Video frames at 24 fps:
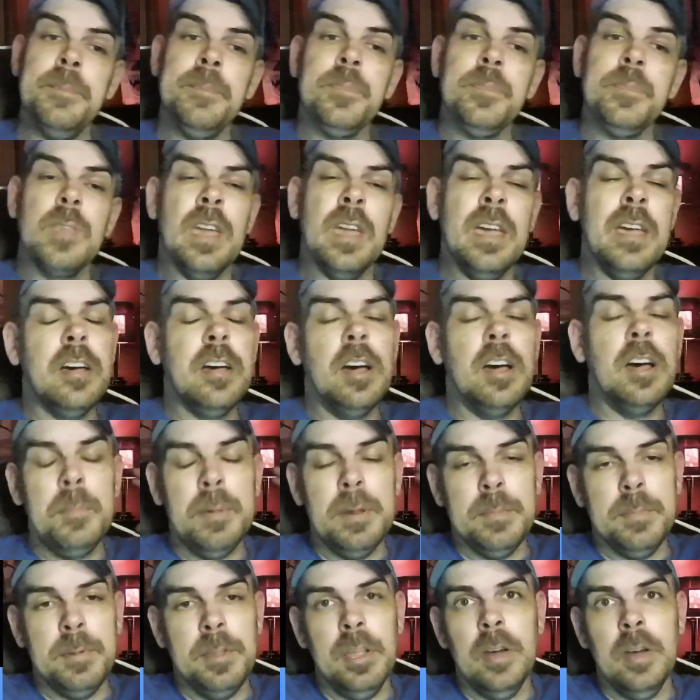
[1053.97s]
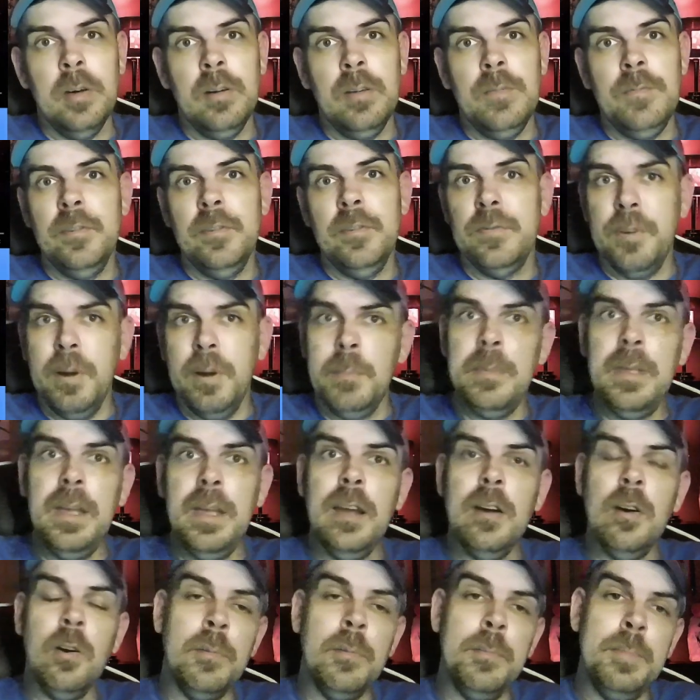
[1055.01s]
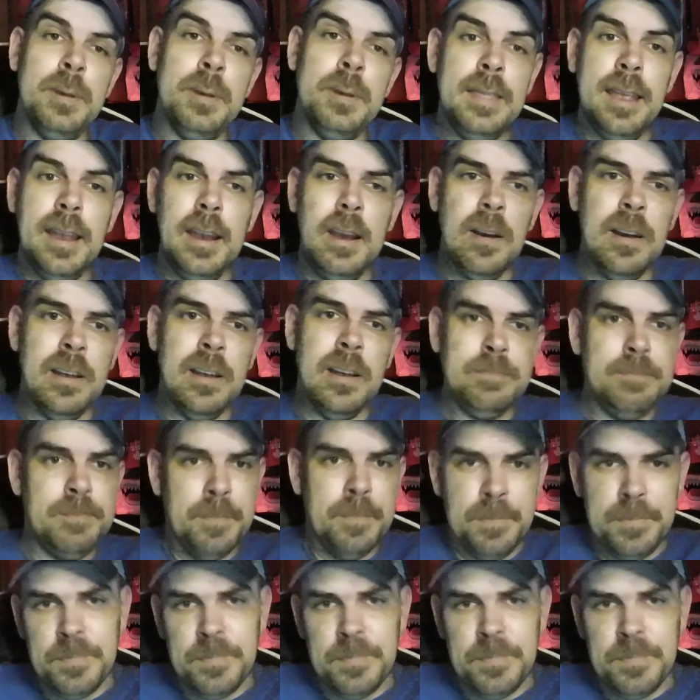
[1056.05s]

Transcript: and comment below if you're from there or been there and